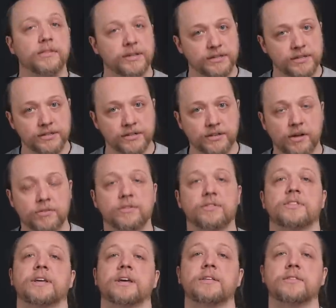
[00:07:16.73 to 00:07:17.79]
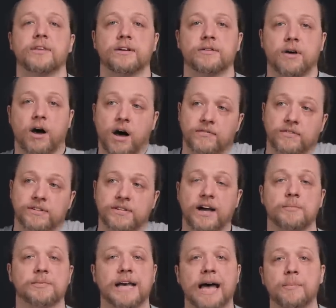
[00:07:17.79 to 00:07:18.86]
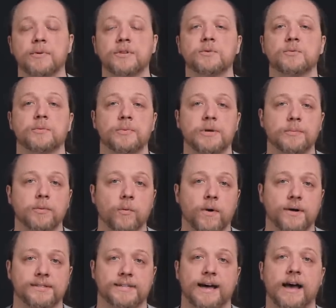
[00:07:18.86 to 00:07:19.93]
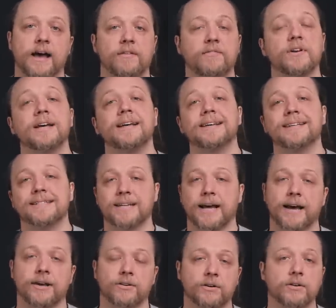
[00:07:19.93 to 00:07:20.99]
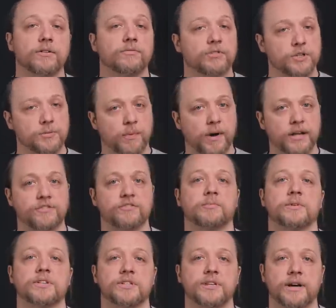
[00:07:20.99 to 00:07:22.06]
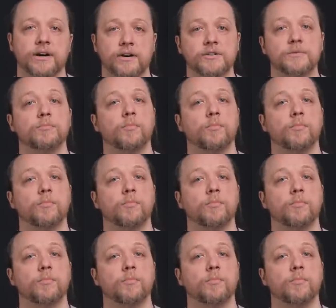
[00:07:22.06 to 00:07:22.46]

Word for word: This is another thing that oftentimes happens when people want to have tighter response from the snares.